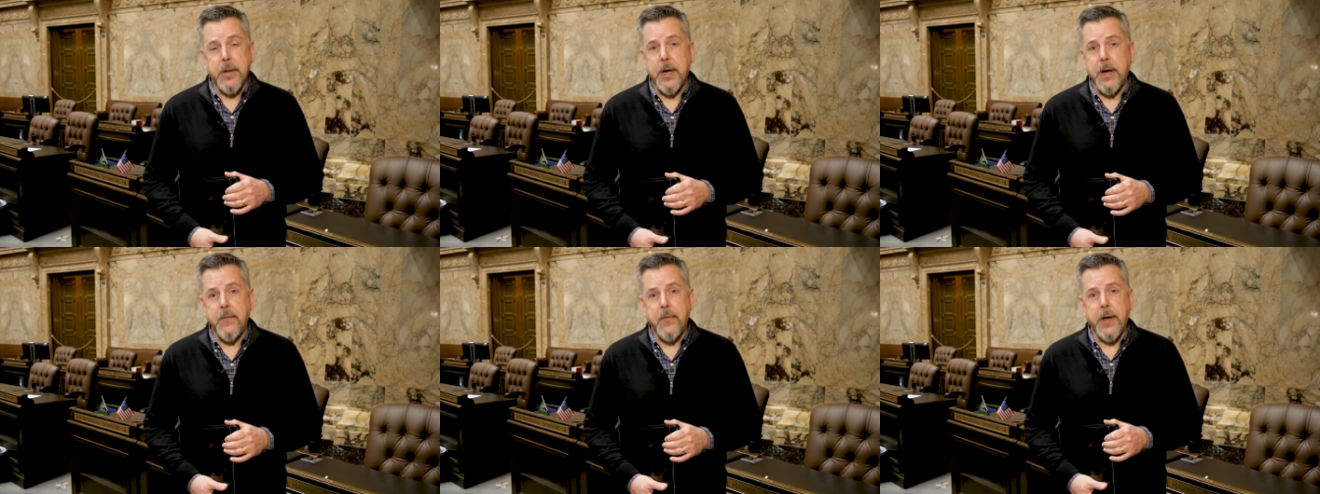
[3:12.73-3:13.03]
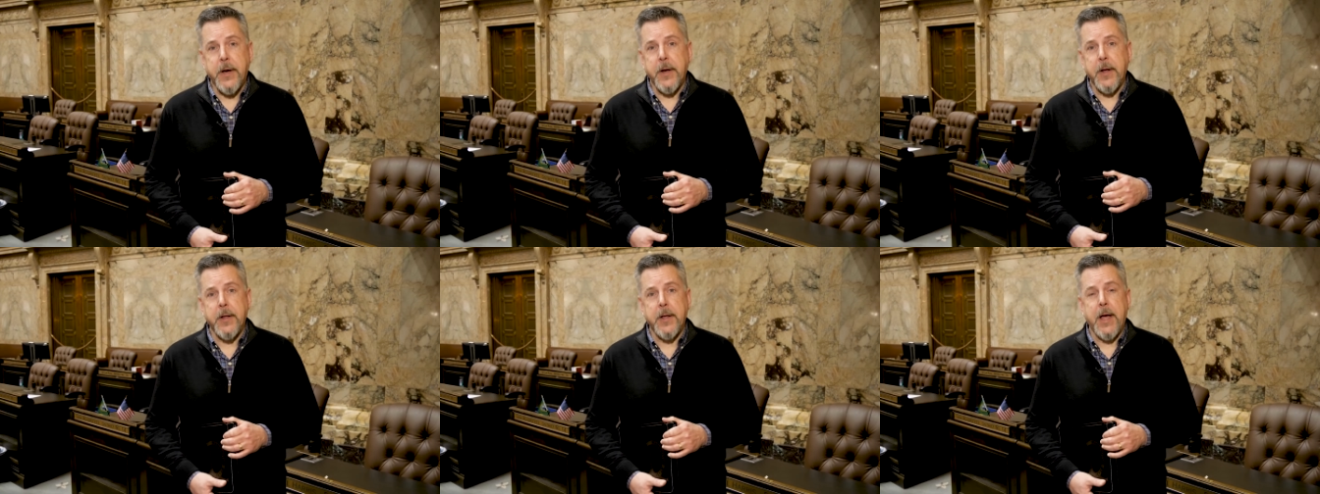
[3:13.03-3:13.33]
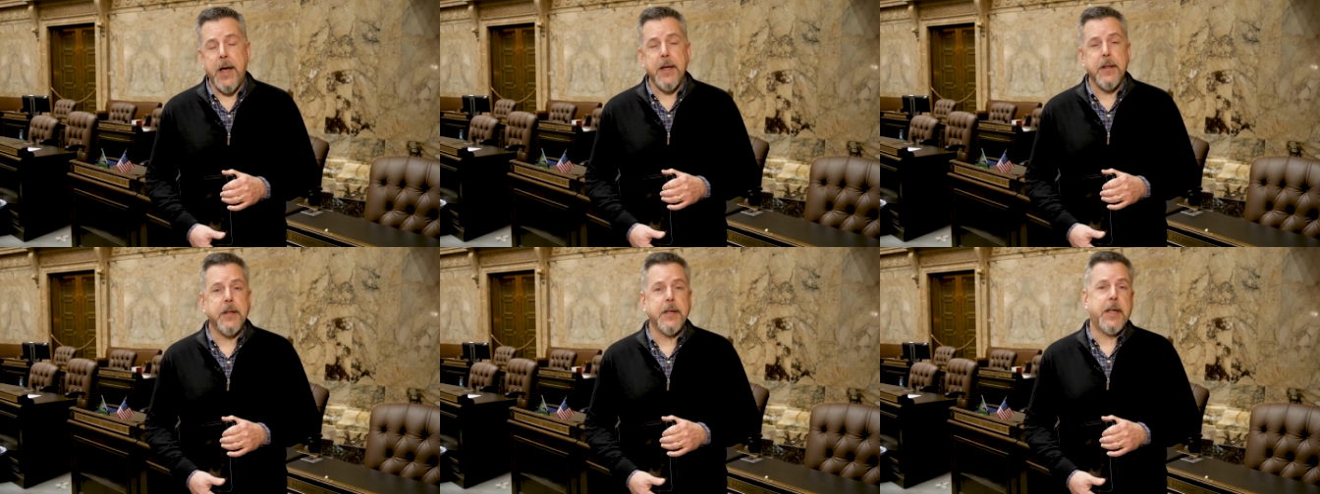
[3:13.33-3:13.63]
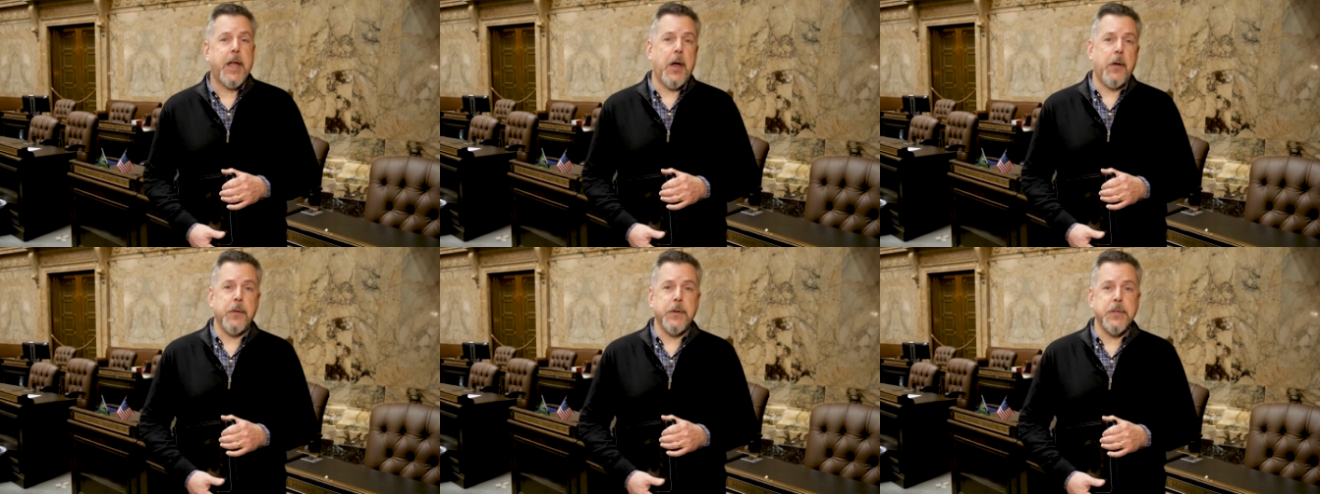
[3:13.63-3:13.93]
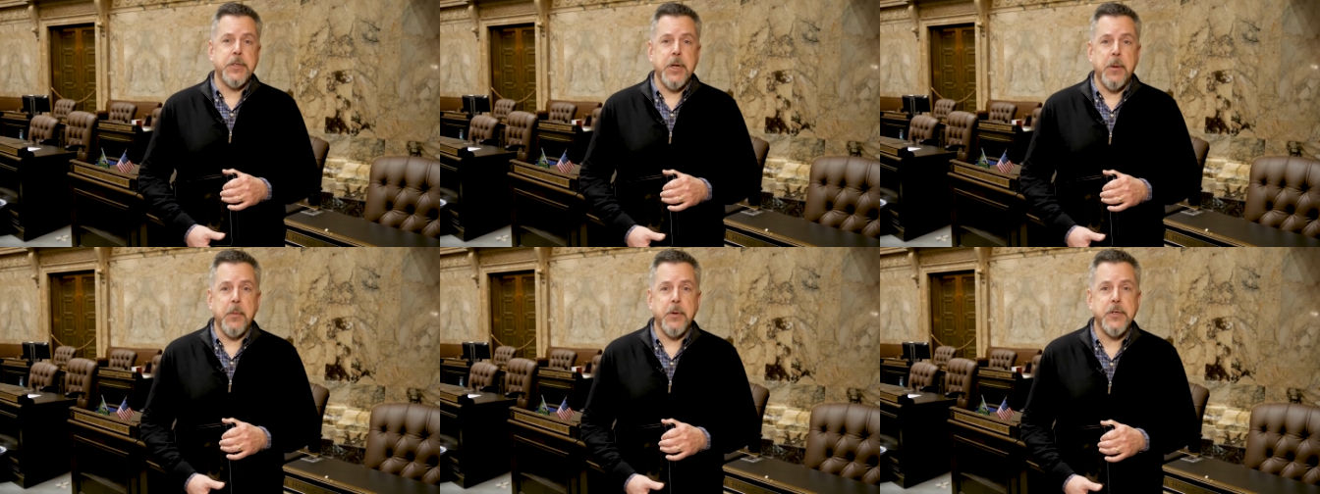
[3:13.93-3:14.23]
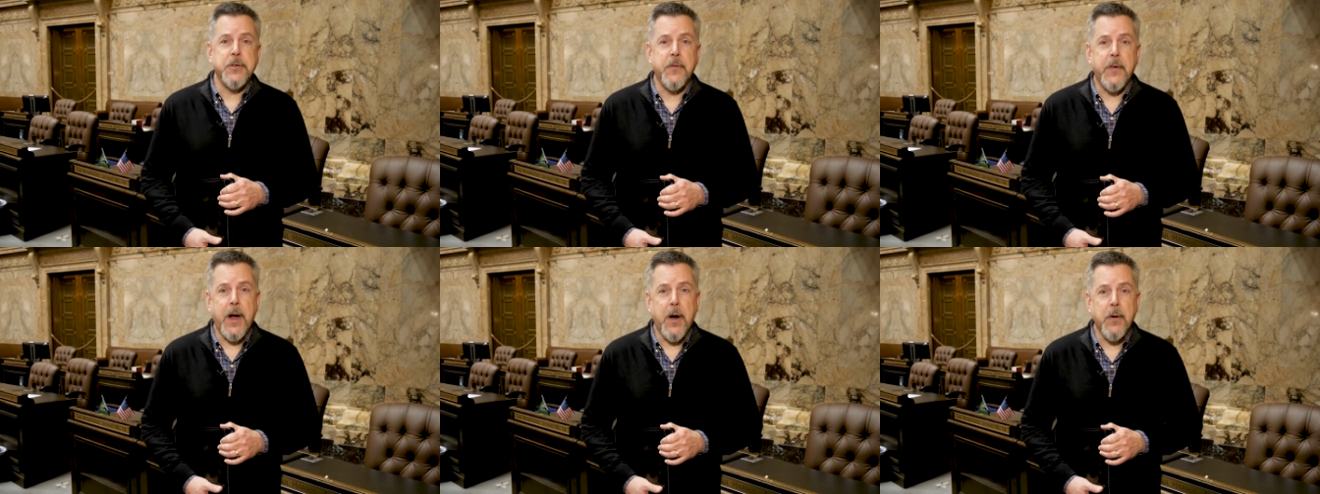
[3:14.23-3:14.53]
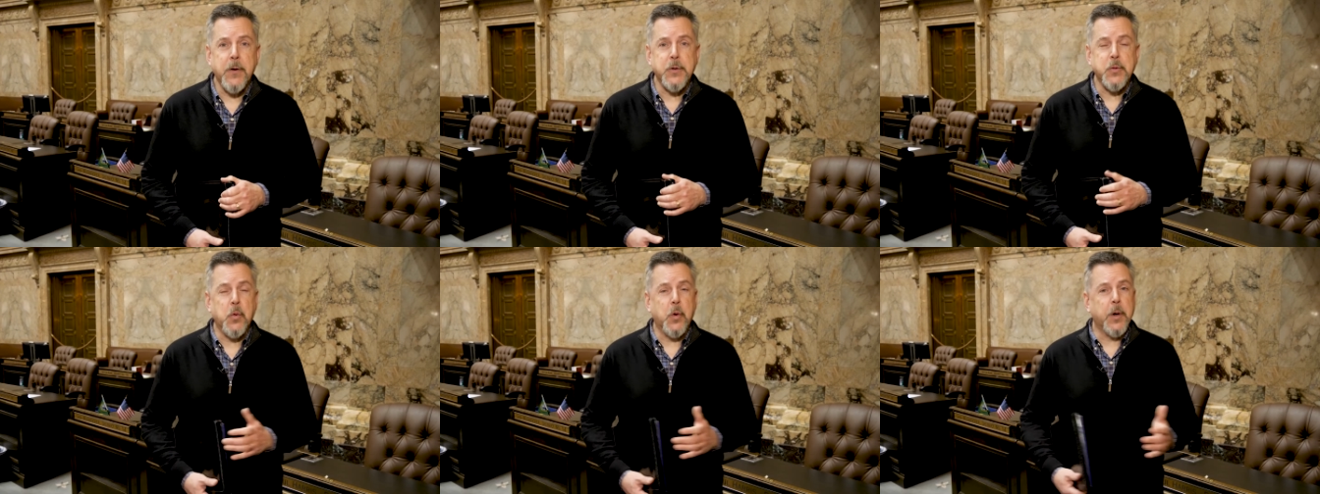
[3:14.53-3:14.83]
that I've done on that, the countless numbers of
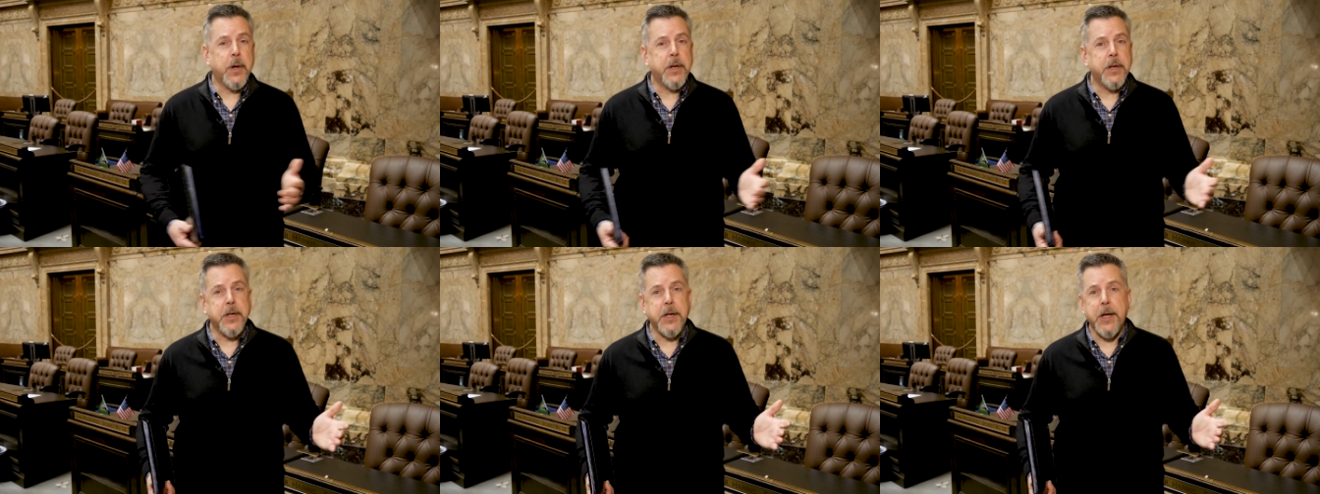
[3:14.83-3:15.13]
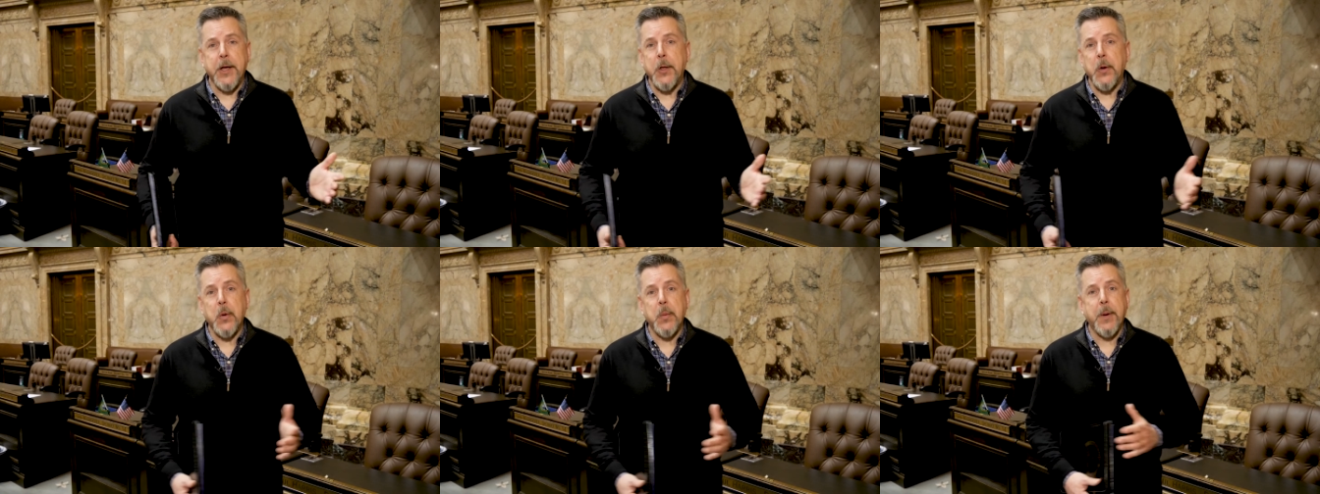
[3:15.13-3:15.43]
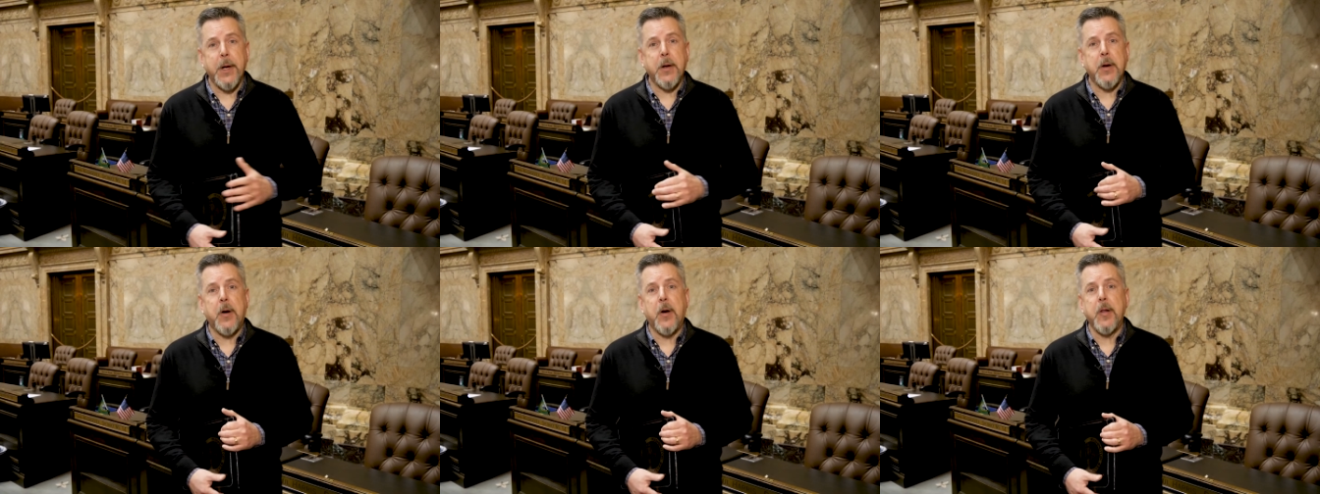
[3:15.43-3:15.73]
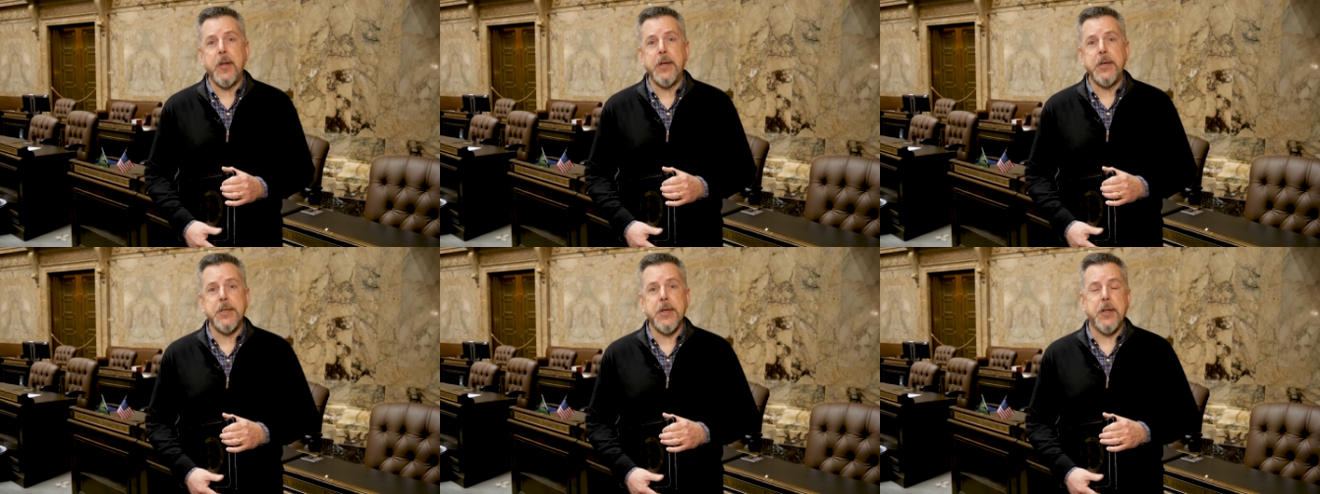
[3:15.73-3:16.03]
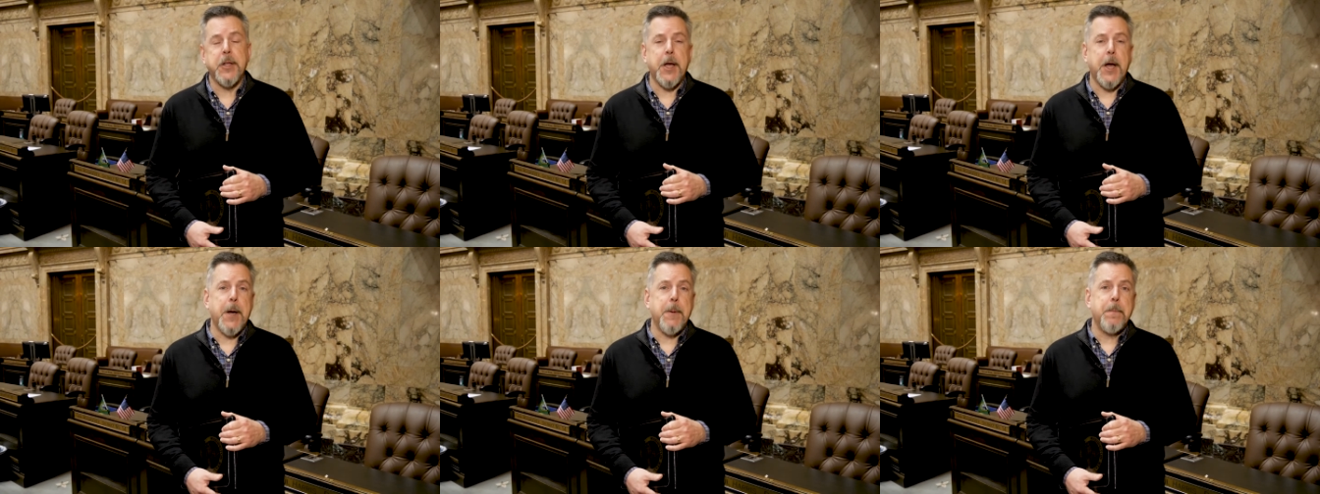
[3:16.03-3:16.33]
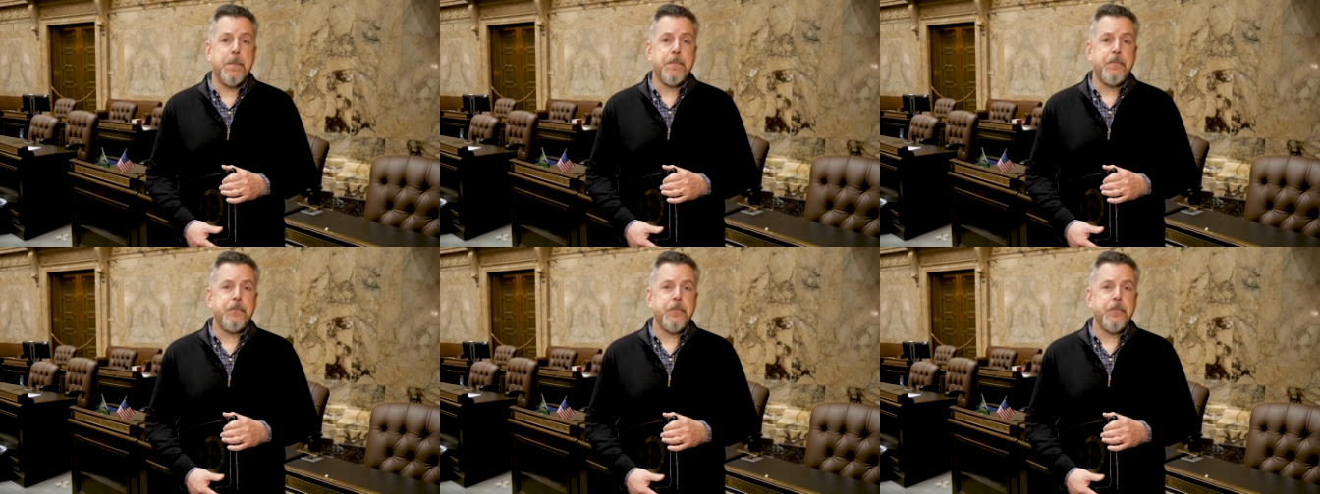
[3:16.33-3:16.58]
hours working together with my colleagues on that.